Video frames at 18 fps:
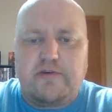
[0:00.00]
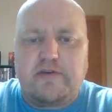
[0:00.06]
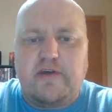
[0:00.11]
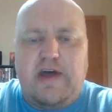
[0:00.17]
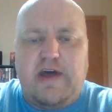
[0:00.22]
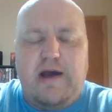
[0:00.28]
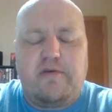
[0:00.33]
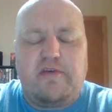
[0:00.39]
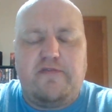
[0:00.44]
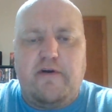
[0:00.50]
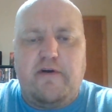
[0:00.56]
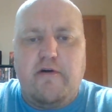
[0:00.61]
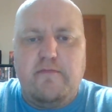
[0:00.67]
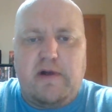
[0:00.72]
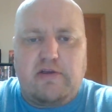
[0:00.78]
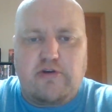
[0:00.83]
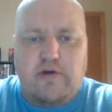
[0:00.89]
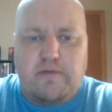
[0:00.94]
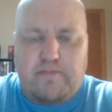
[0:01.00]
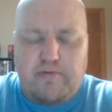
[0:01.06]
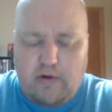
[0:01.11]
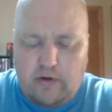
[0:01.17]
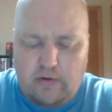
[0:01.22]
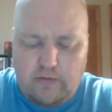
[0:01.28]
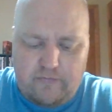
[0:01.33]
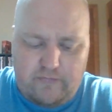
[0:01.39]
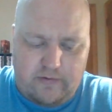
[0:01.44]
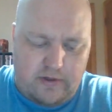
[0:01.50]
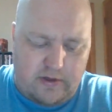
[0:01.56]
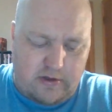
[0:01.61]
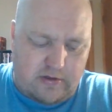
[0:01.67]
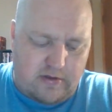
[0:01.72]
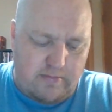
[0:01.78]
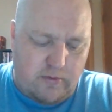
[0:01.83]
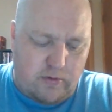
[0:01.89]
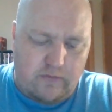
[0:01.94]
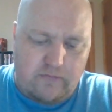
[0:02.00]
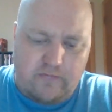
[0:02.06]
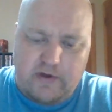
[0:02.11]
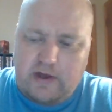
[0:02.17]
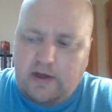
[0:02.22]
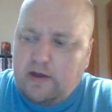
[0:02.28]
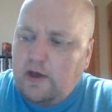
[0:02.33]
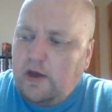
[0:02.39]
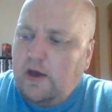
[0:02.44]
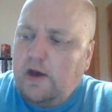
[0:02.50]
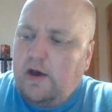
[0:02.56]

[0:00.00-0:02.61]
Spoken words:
So that was very much a pro for this movie.